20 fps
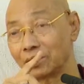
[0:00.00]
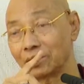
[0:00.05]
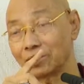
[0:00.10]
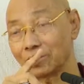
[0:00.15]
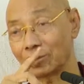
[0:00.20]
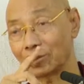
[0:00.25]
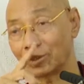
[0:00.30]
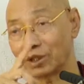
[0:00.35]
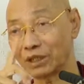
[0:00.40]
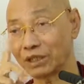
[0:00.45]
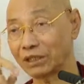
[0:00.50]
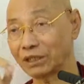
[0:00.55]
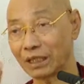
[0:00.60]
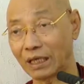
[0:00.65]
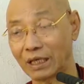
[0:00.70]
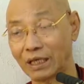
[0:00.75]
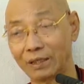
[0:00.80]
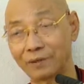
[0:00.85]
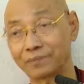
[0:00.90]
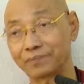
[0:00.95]

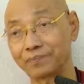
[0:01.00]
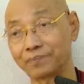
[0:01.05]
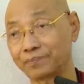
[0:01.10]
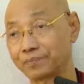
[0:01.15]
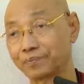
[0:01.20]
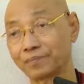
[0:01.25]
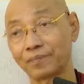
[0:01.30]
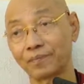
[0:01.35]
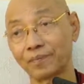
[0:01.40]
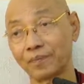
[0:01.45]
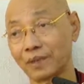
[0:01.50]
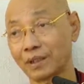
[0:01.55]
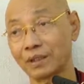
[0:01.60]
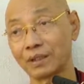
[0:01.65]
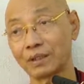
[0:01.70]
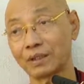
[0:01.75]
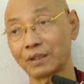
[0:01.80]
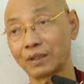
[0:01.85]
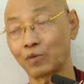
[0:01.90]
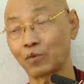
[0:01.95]
Rohita,
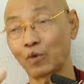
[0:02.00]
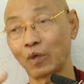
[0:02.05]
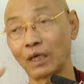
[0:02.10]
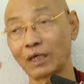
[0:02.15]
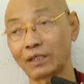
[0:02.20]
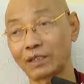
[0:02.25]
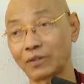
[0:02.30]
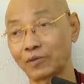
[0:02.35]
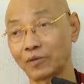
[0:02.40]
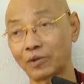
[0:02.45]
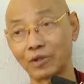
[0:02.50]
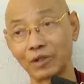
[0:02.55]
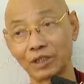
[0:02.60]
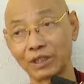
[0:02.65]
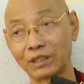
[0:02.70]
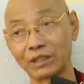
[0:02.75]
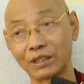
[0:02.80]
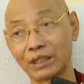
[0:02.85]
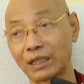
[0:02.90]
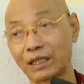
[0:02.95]
the word
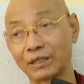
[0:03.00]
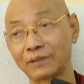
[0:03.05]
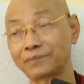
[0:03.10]
Rohita.